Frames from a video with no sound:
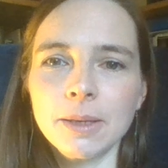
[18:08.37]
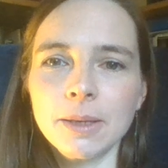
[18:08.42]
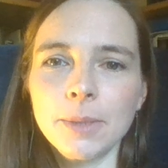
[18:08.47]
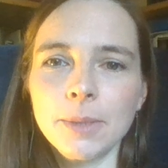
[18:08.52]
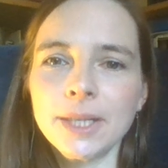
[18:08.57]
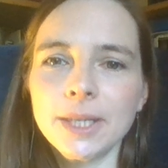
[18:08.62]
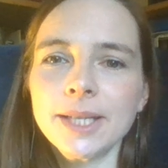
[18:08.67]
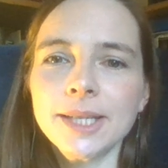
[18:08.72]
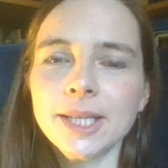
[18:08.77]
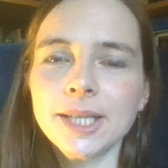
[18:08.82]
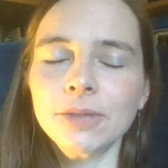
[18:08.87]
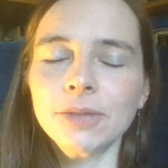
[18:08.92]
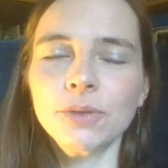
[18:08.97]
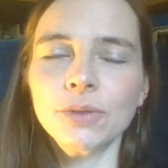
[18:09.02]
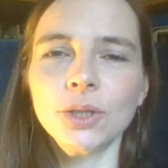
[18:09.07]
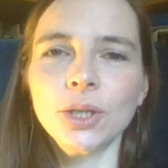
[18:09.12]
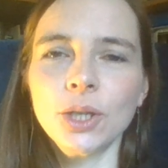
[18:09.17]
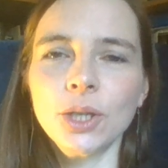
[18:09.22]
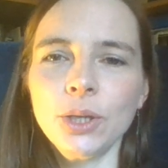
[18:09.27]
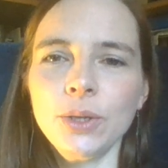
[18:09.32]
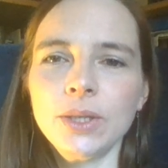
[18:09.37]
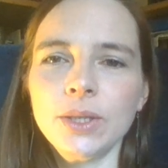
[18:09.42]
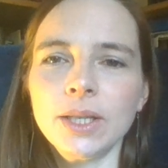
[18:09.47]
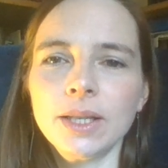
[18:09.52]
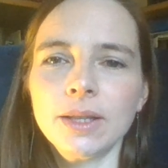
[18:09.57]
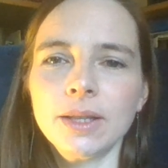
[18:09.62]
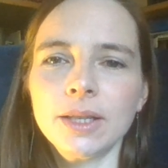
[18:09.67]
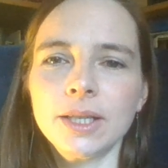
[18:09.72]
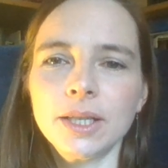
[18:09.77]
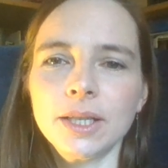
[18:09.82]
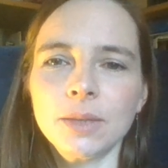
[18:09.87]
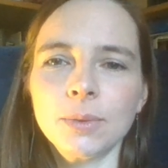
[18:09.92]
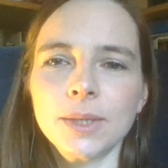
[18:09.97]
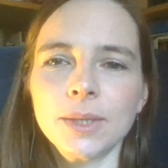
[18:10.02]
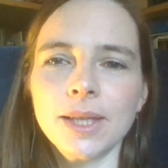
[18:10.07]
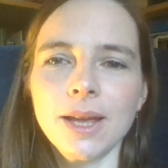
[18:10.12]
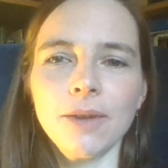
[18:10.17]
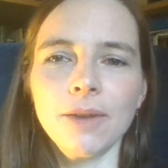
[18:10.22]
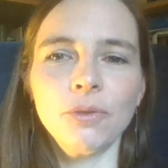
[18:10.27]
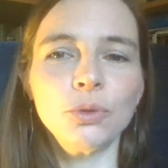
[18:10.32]
but instead of concluding that it was
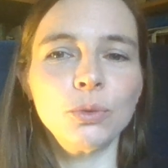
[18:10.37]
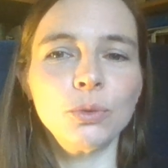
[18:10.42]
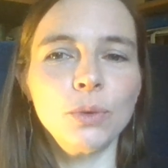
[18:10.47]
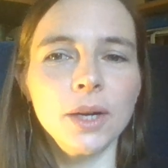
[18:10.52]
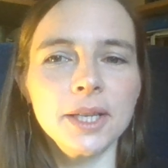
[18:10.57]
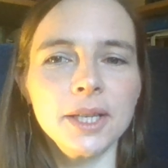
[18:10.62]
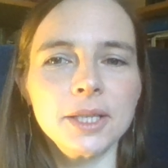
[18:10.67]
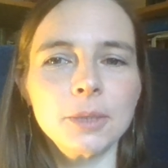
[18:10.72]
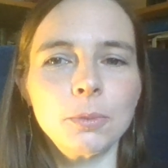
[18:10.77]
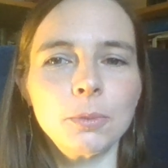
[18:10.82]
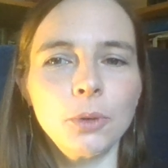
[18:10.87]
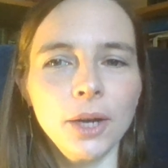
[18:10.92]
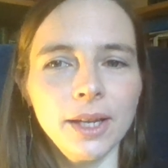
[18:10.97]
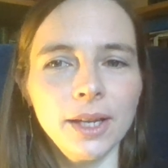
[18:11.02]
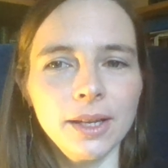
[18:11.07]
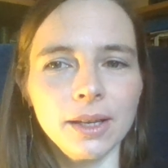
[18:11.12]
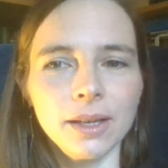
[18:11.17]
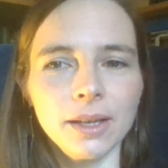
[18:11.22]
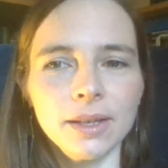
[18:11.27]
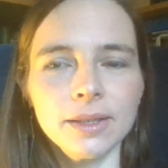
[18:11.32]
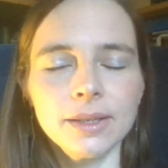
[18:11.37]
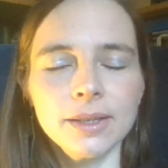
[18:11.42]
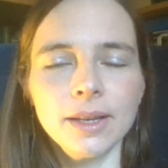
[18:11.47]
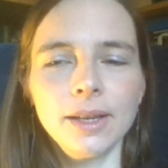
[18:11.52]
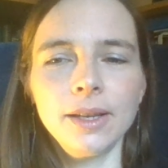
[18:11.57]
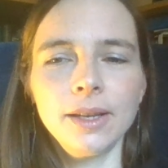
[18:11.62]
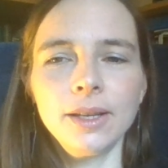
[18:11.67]
therefore right to break it,